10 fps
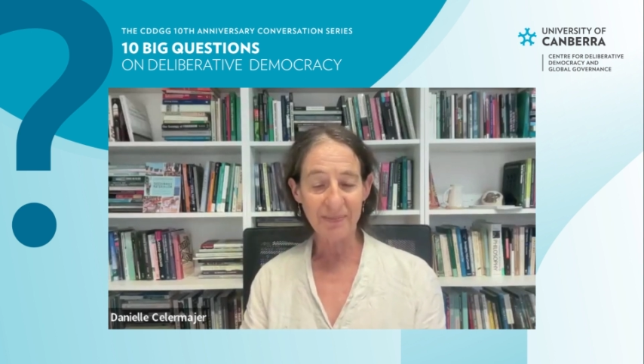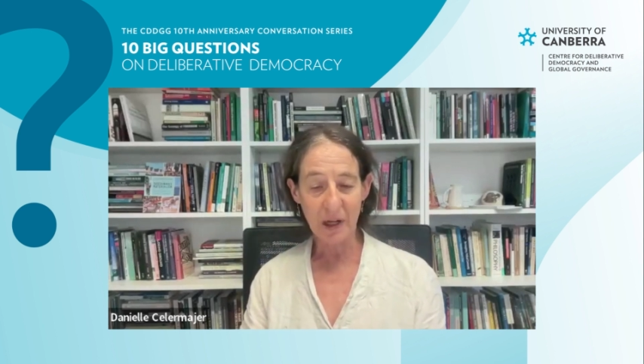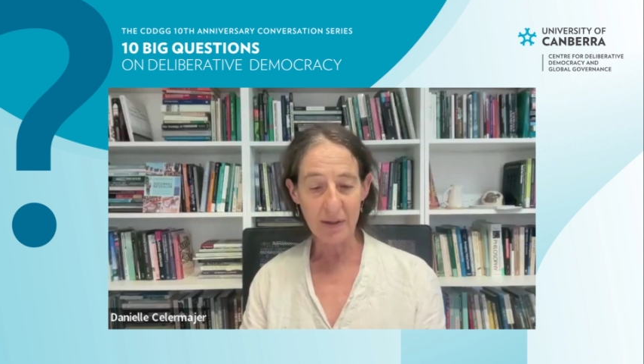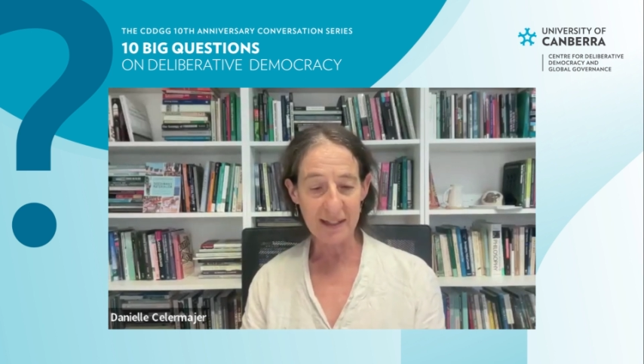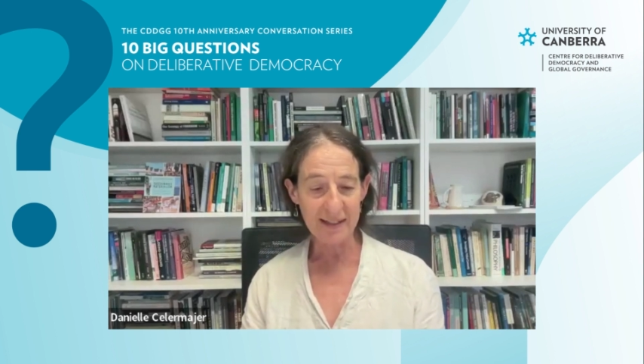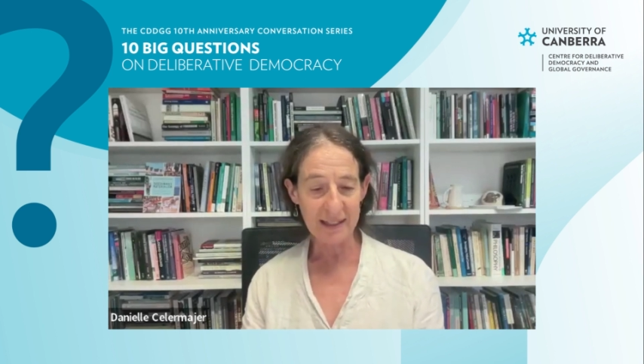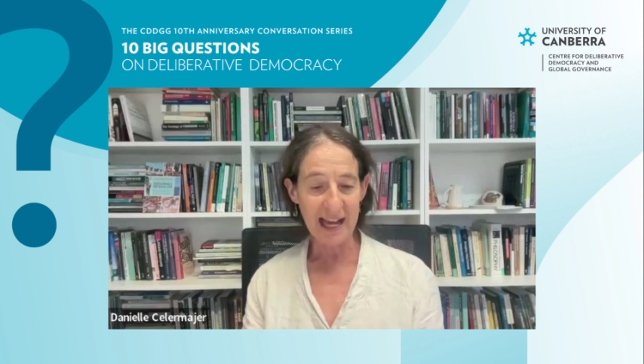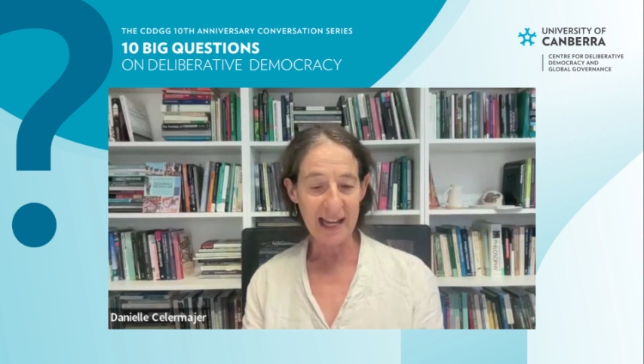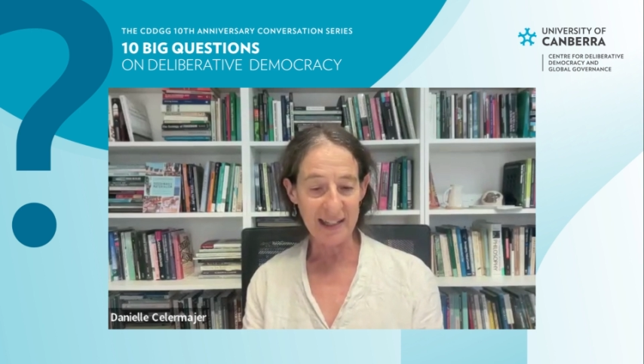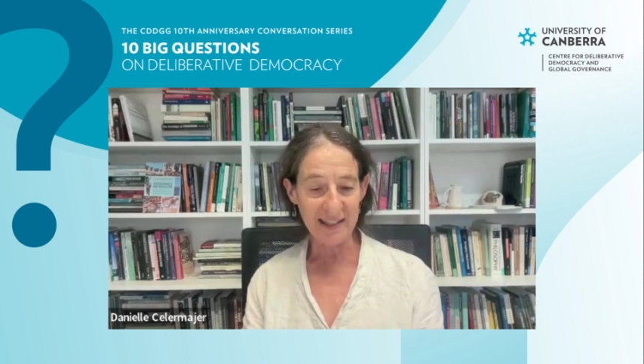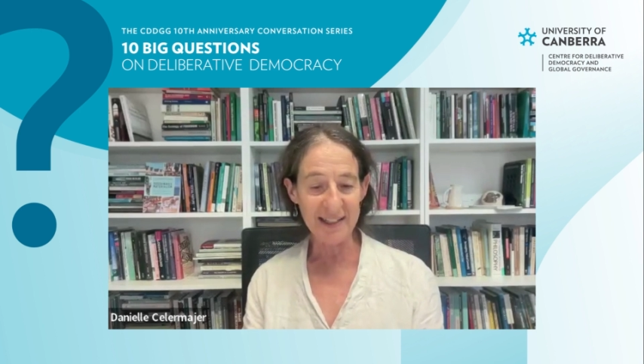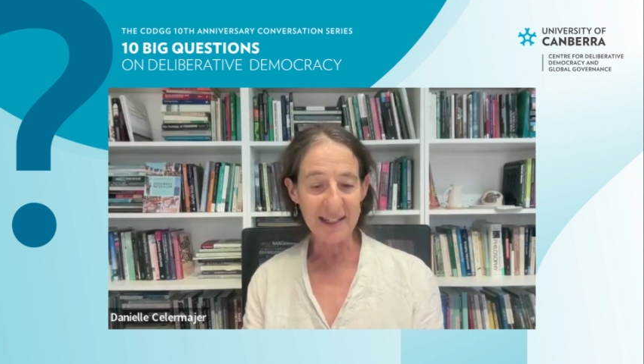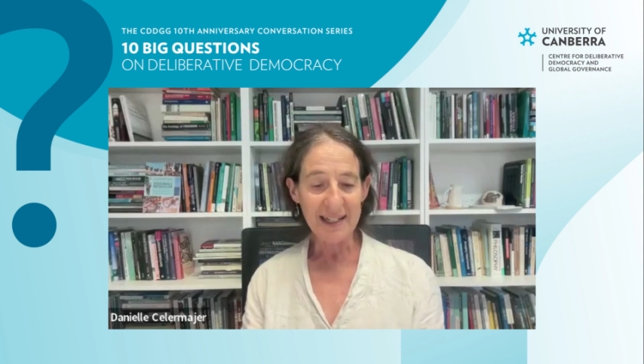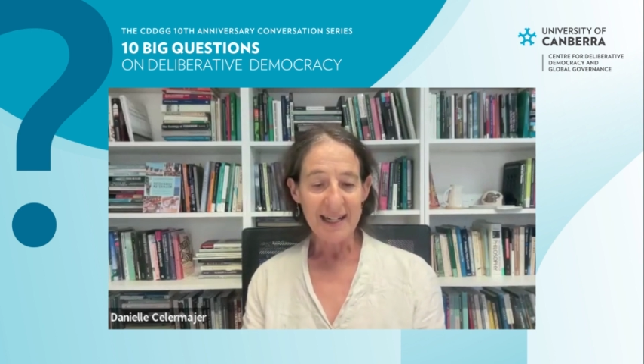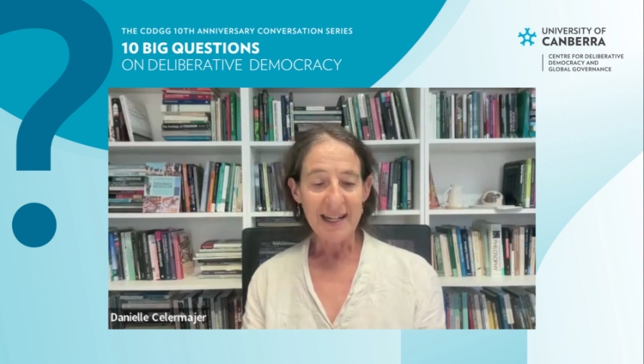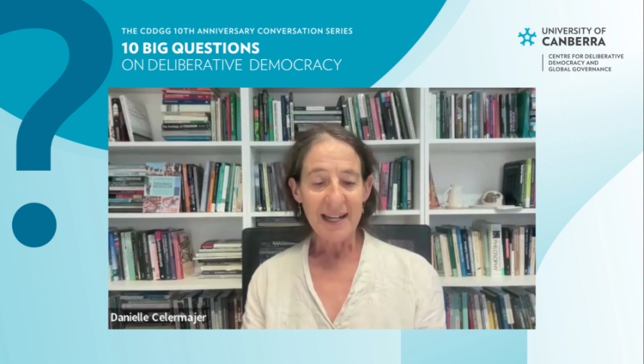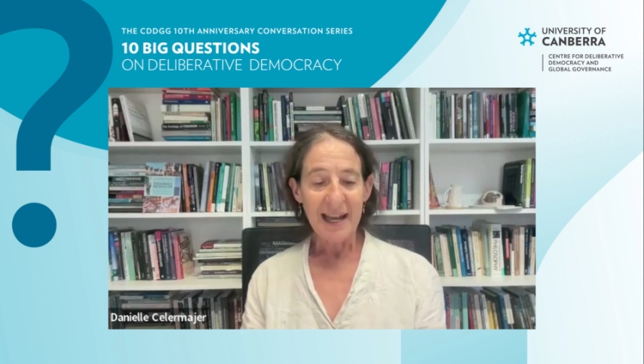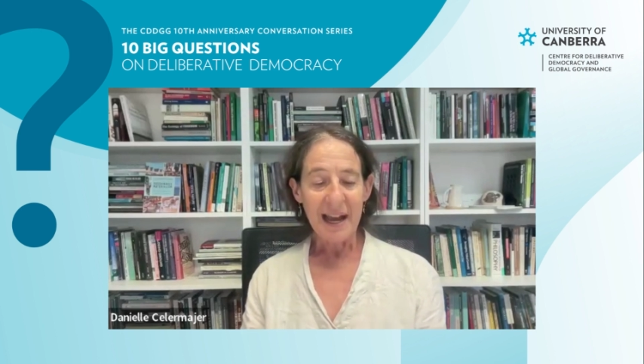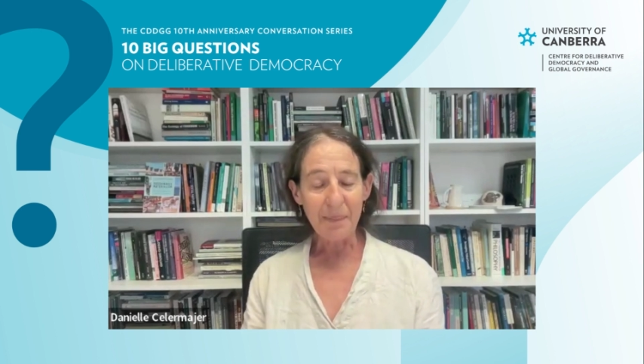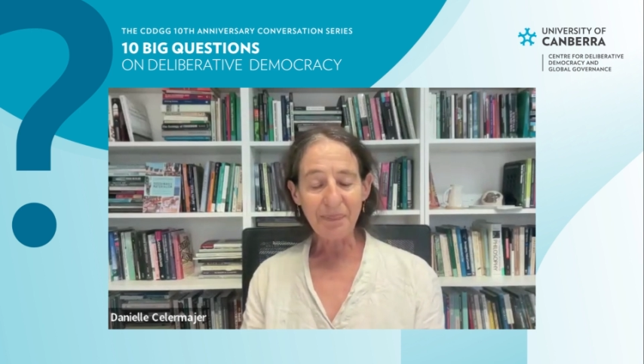on this land.
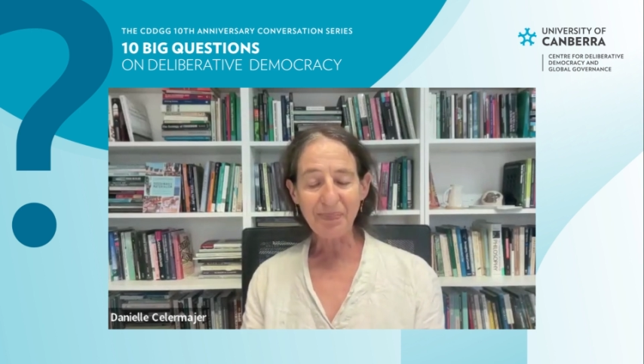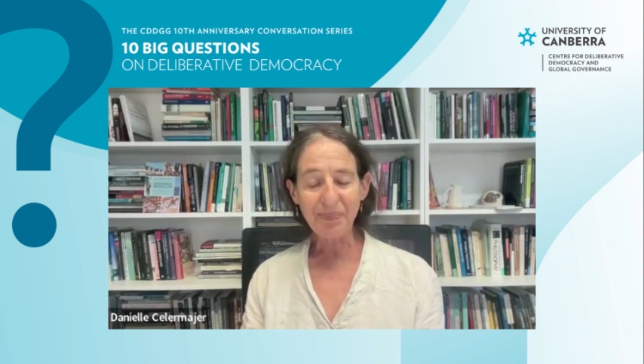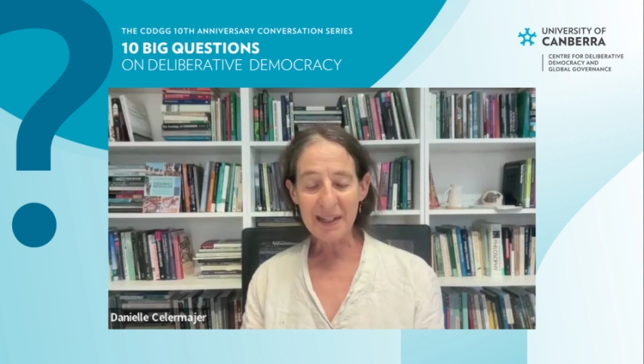I